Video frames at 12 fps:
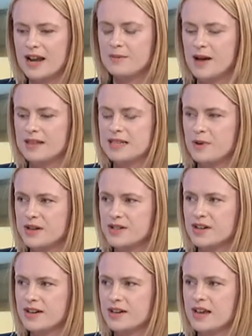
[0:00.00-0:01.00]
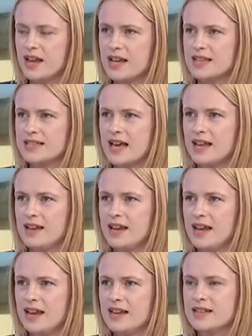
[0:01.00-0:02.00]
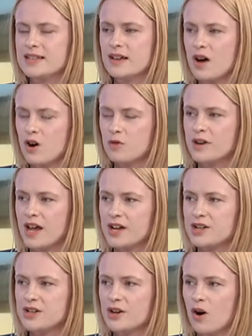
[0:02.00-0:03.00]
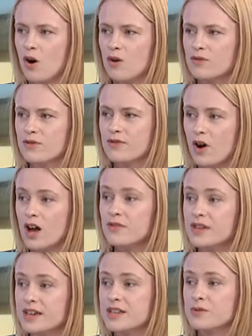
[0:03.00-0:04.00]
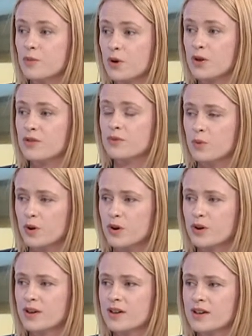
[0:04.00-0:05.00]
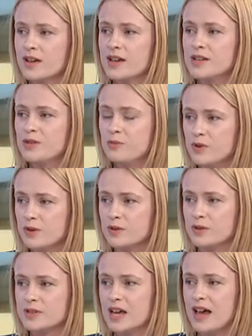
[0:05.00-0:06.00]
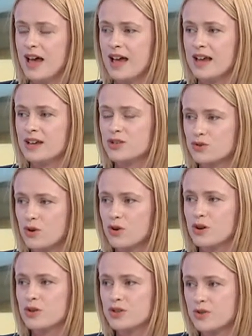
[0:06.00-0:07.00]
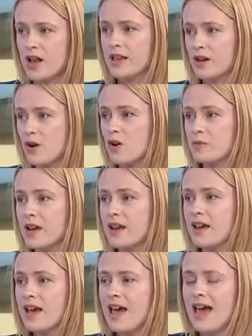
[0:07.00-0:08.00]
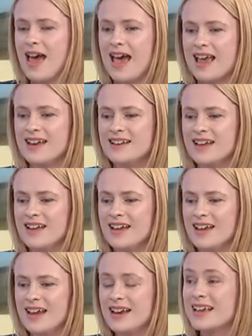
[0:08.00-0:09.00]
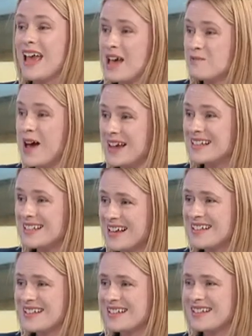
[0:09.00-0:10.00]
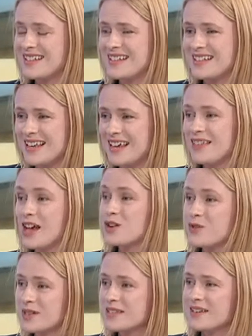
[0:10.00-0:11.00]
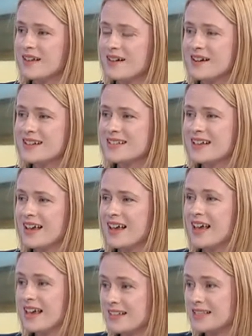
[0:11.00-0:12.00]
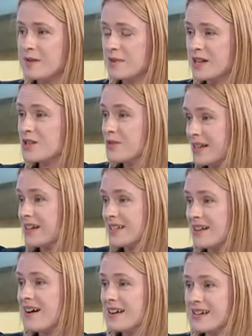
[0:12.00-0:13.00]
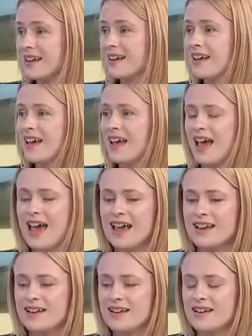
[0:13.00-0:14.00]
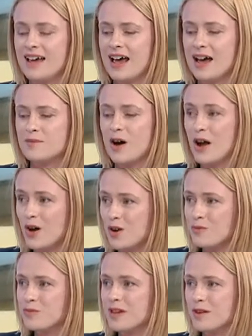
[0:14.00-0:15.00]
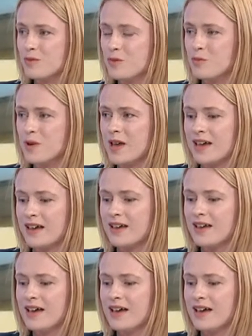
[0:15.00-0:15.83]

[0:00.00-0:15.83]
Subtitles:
about this budget is that it is the culmination of 5 years' worth of work to build a stronger Australian economy. And in a campaign sense, seeing that crystallise is something that's really exciting. And I hope that it will be